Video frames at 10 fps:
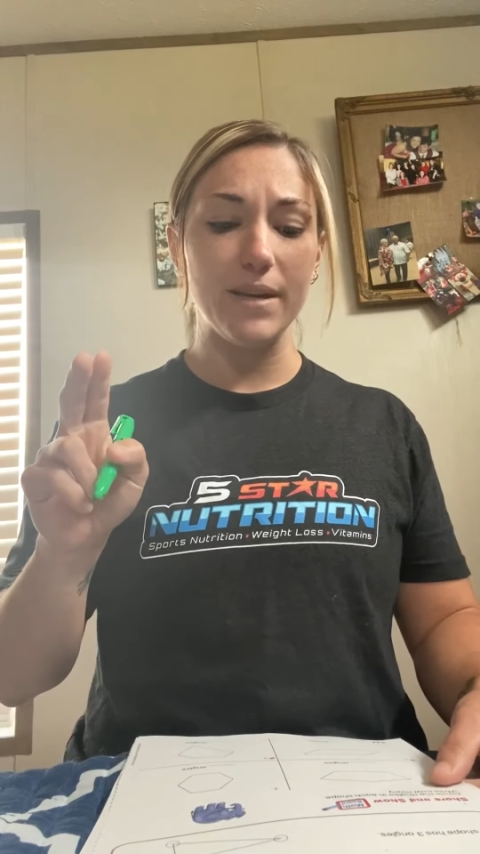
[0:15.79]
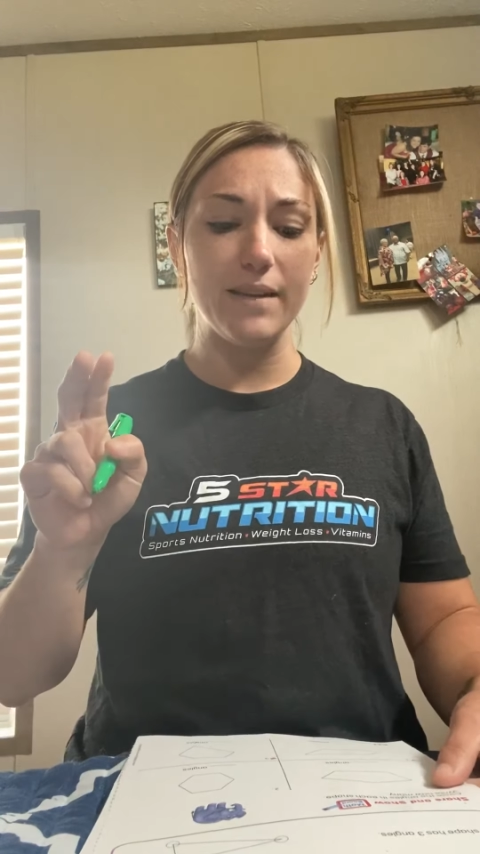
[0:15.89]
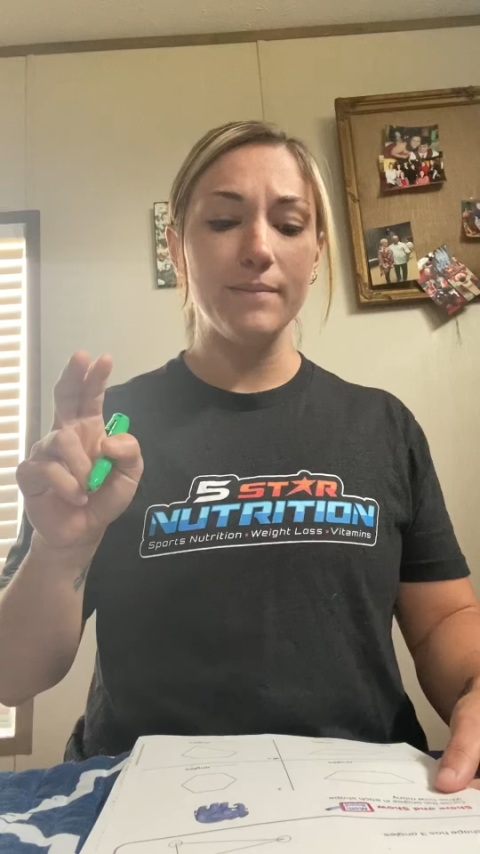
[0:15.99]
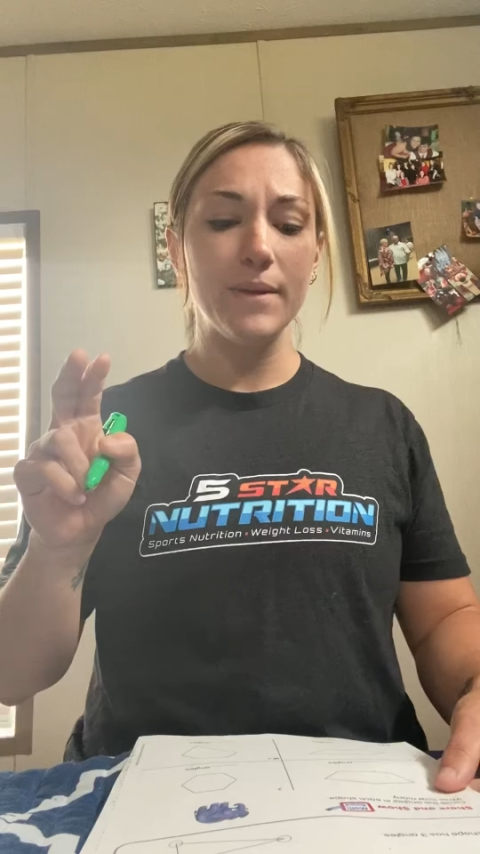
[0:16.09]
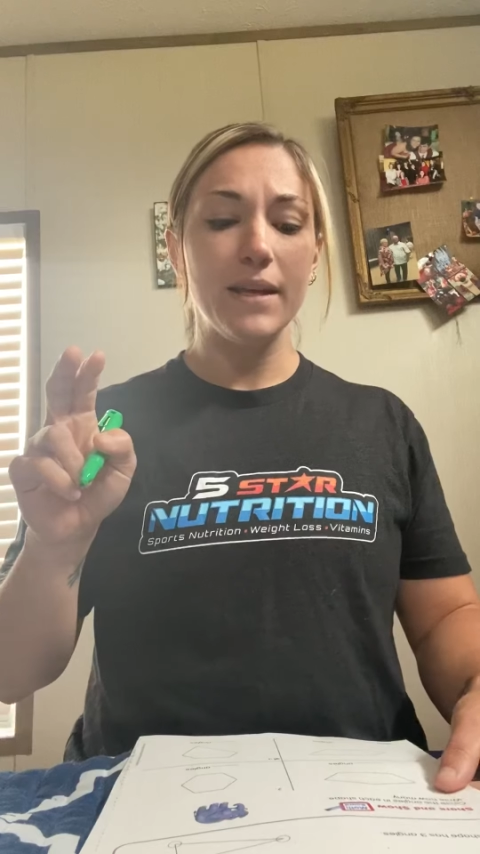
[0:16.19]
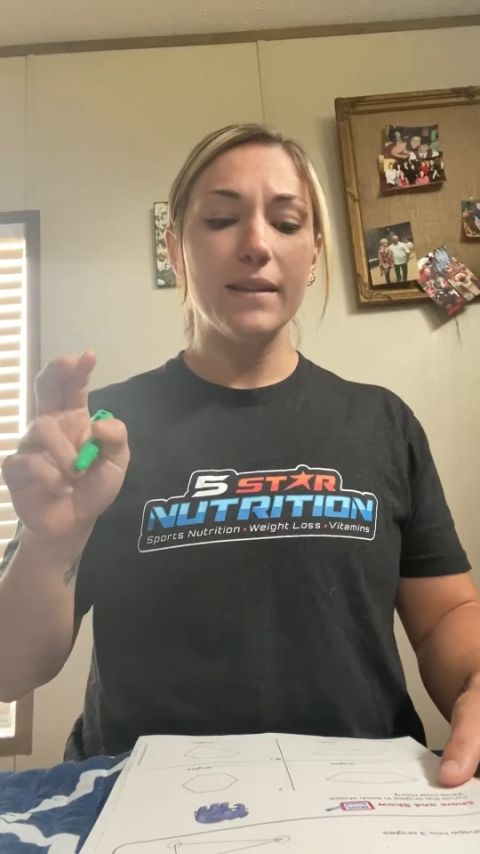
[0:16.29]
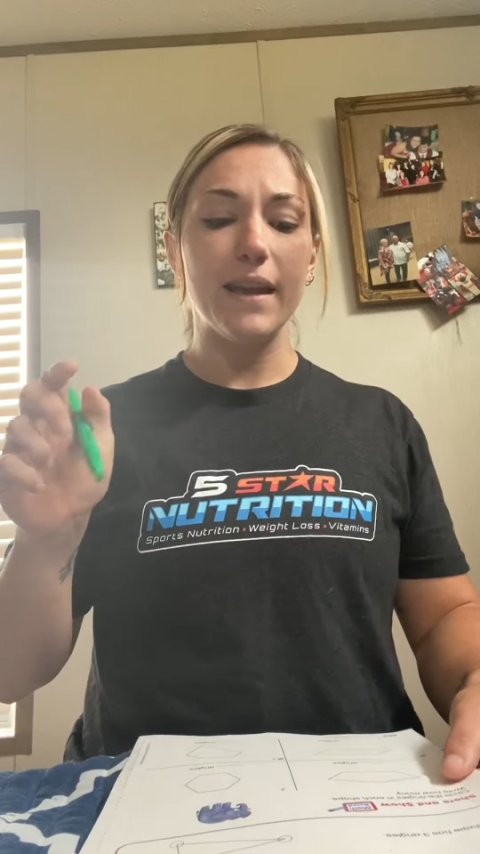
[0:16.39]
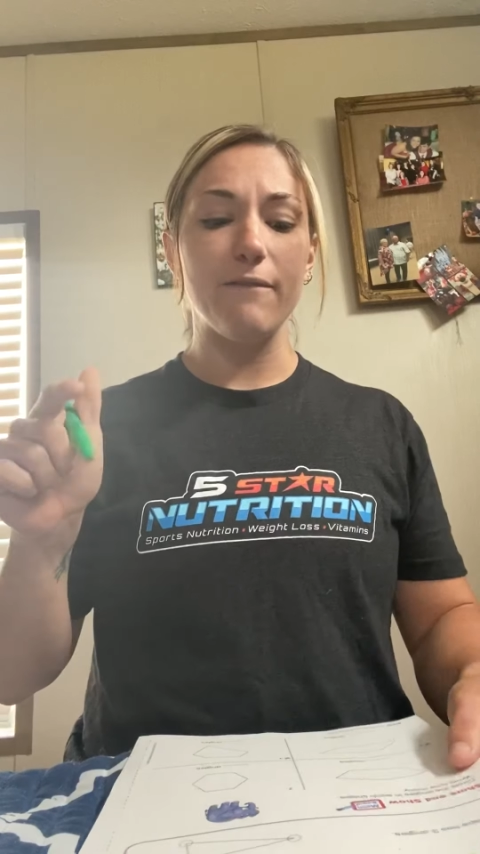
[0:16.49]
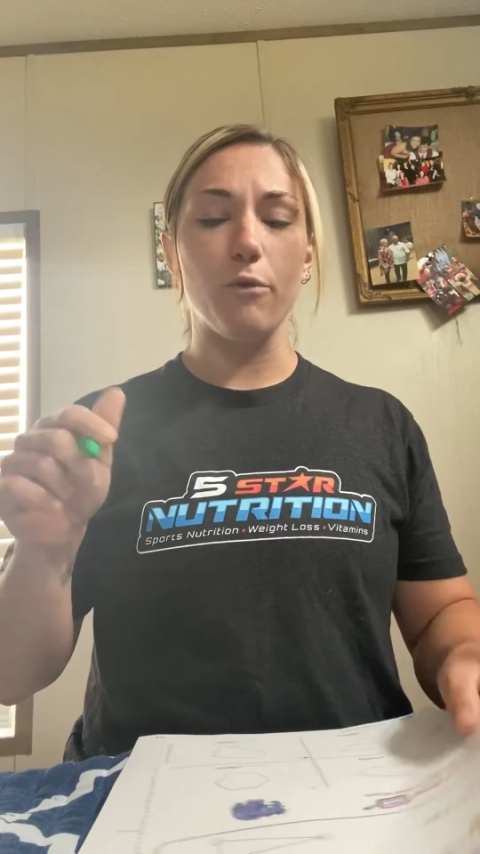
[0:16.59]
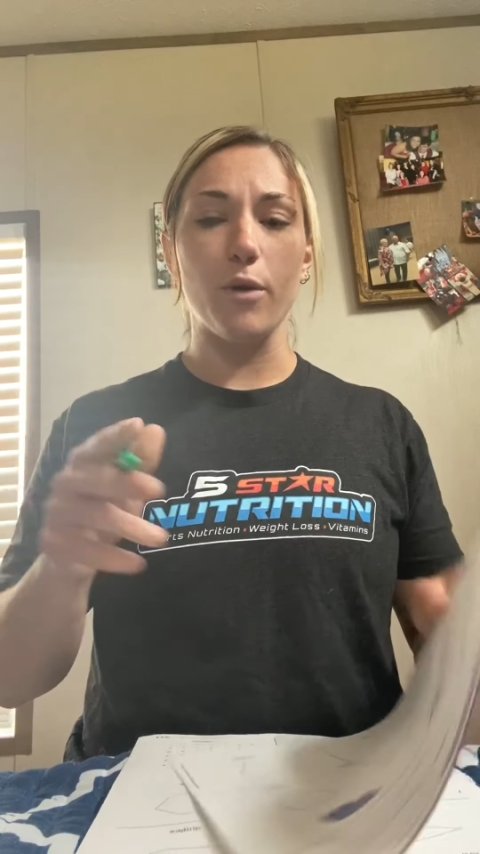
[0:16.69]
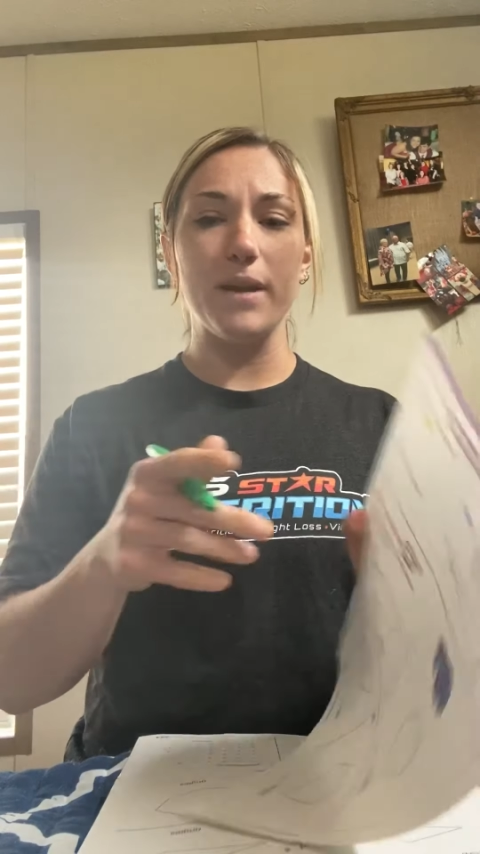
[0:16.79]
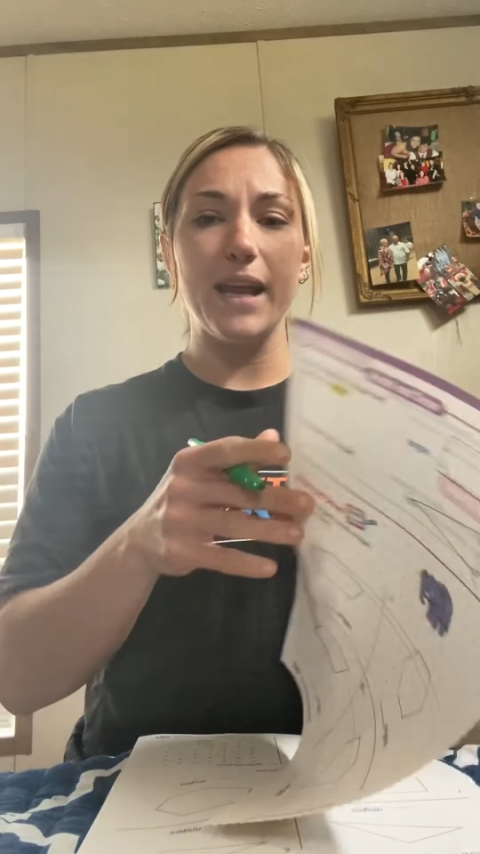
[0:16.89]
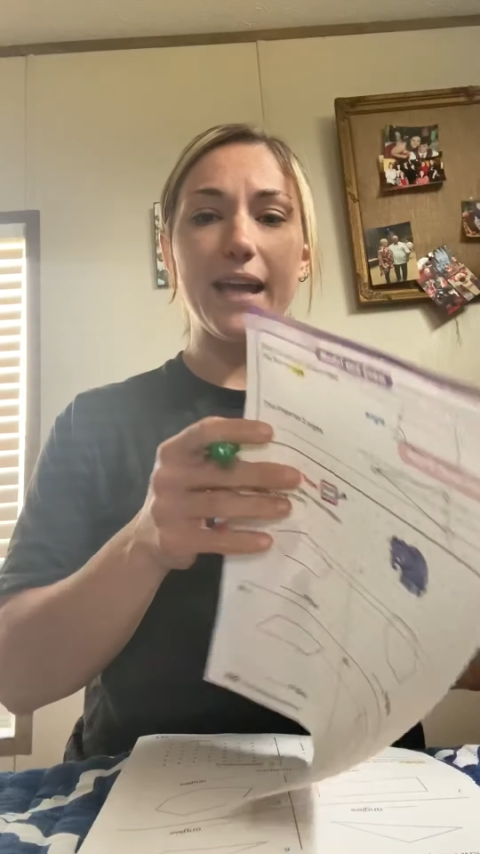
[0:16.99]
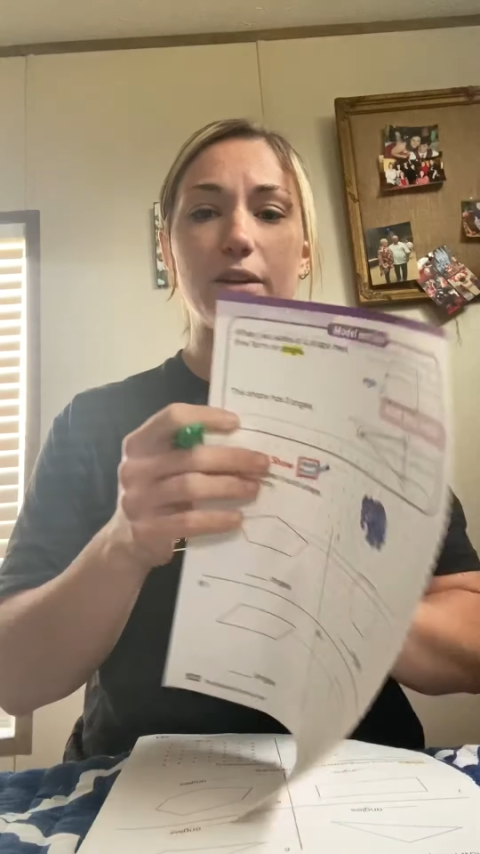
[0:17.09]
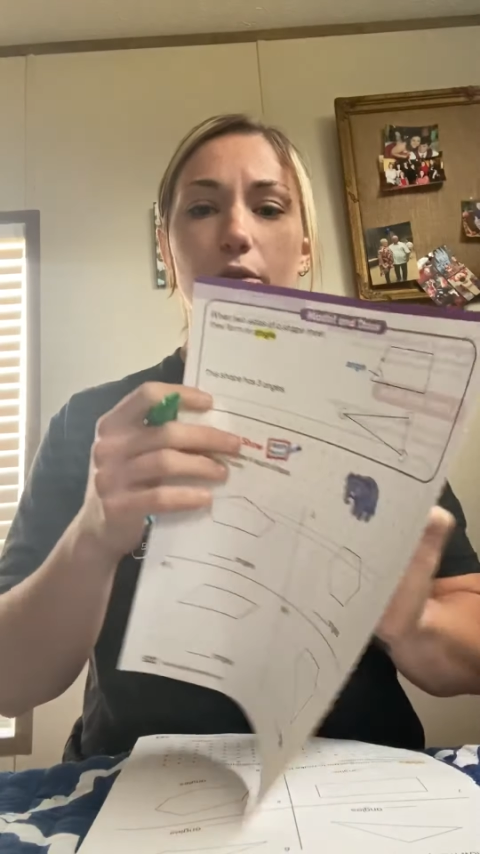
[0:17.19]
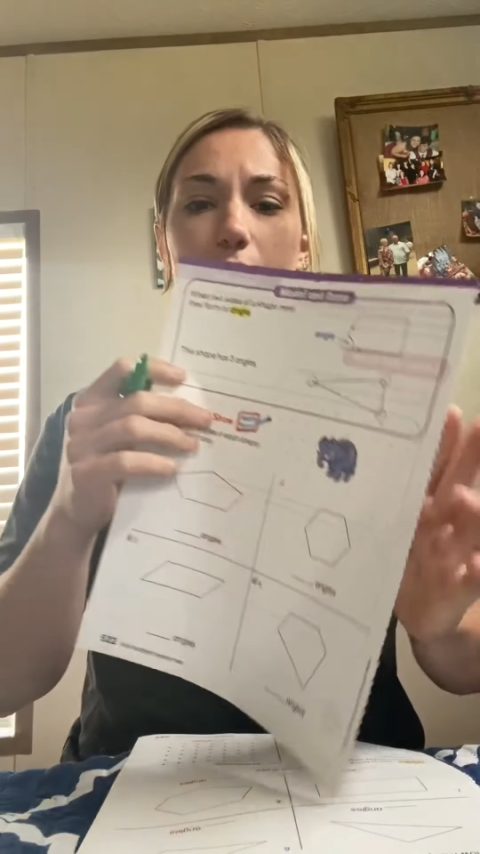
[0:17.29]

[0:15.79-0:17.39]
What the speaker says: meet, they form an angle.